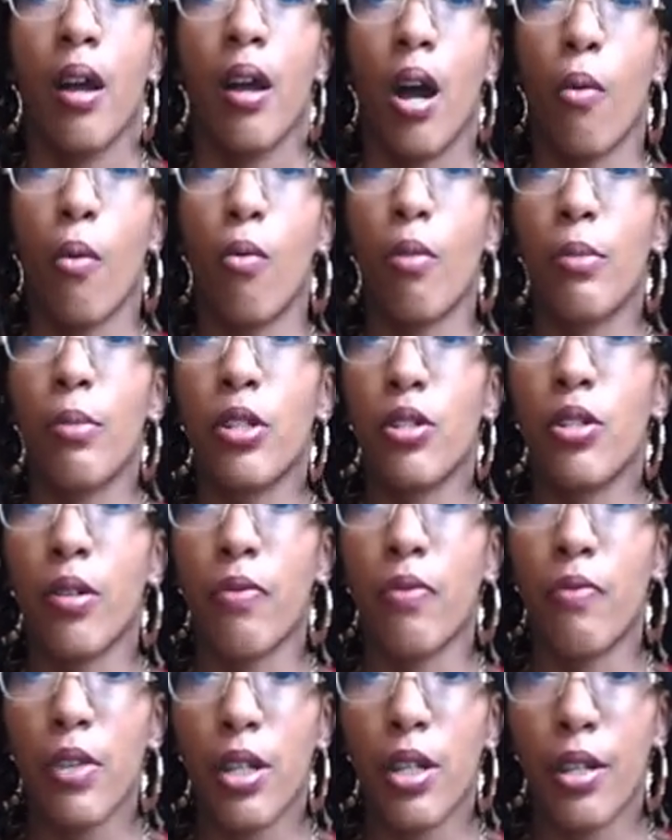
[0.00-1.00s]
I will be
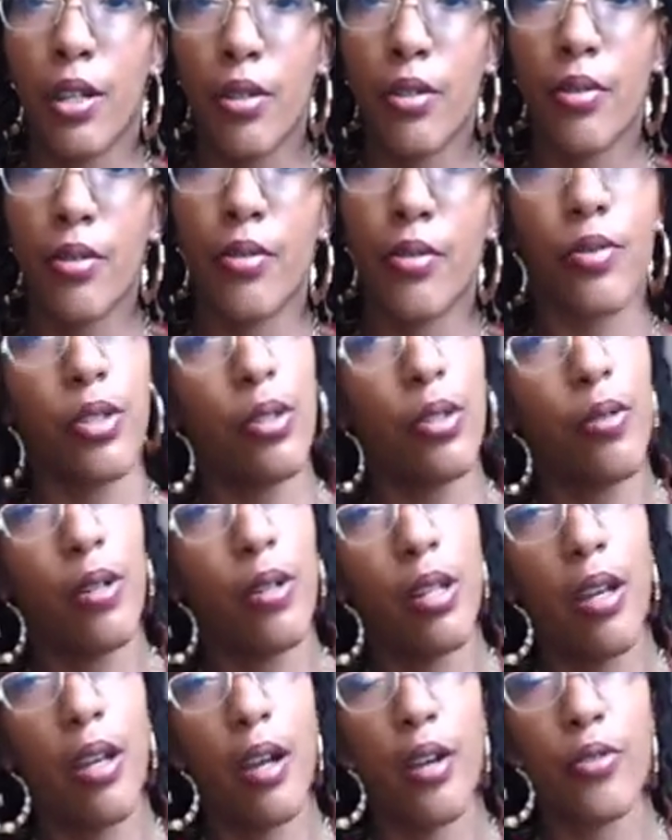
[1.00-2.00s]
doing videos
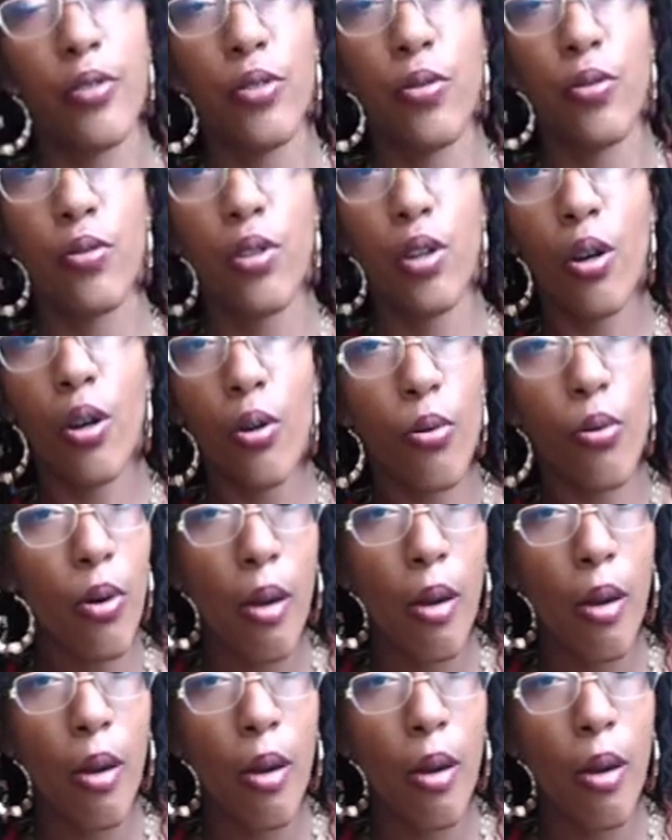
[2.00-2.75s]
on how to know